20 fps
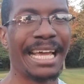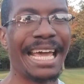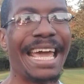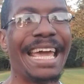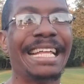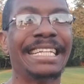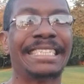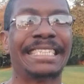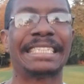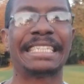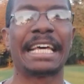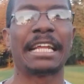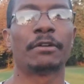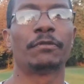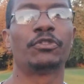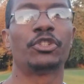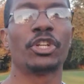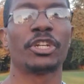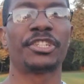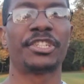instead
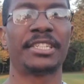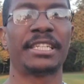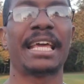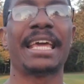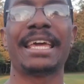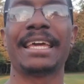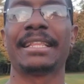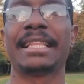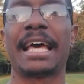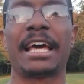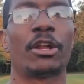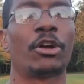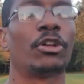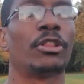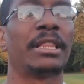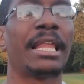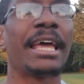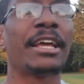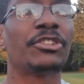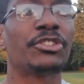of just saying that her
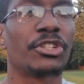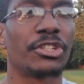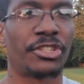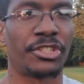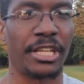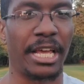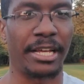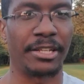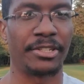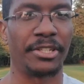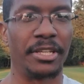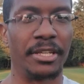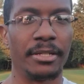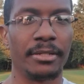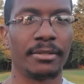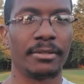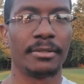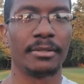legs are sexy,